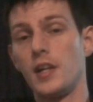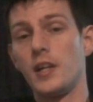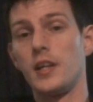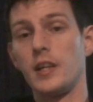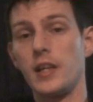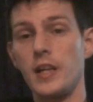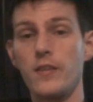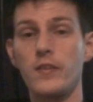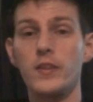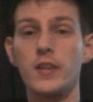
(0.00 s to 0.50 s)

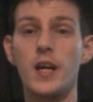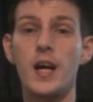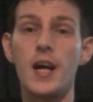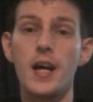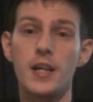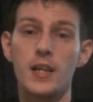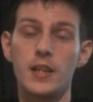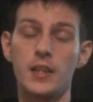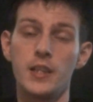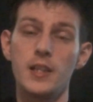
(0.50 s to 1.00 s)
Leave a
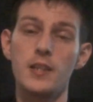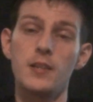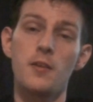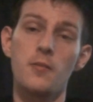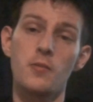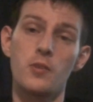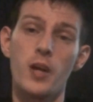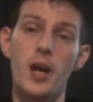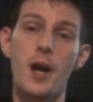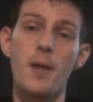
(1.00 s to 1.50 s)
like, leave a
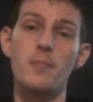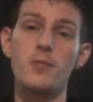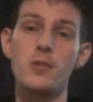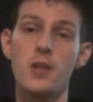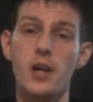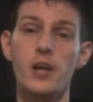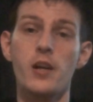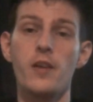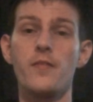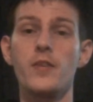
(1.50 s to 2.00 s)
subscribe,
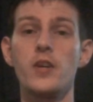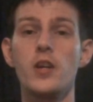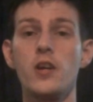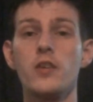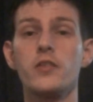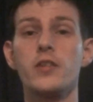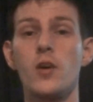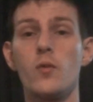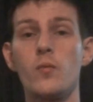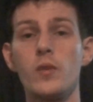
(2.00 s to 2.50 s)
check out the
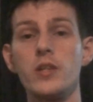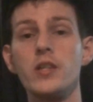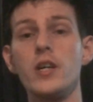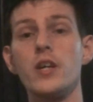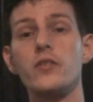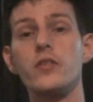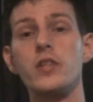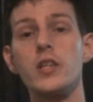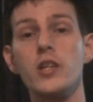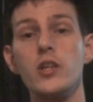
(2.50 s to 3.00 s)
videos, and we shall
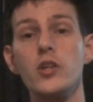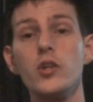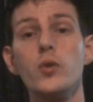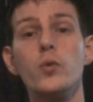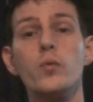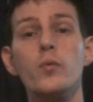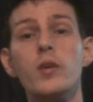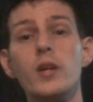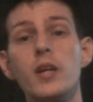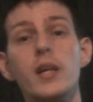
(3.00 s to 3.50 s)
see
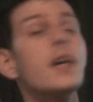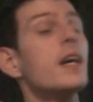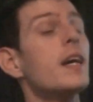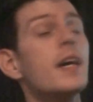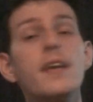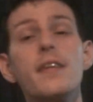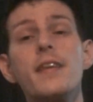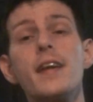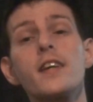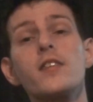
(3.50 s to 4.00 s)
you
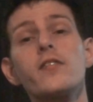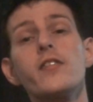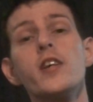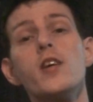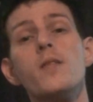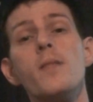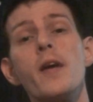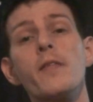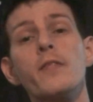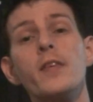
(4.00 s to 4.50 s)
in the next video,
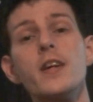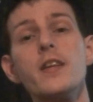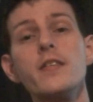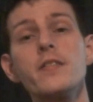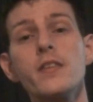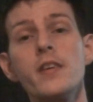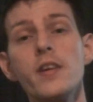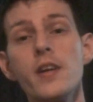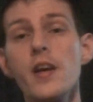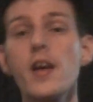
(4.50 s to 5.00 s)
my friends.
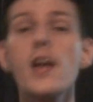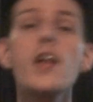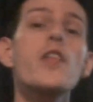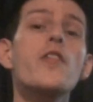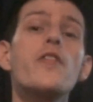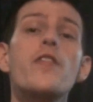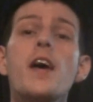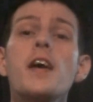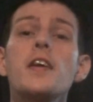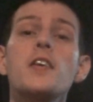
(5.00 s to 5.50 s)

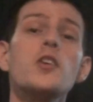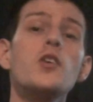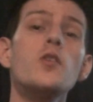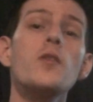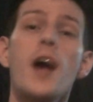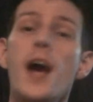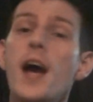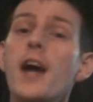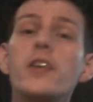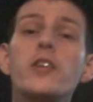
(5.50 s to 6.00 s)
Thank you
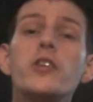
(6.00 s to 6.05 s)
and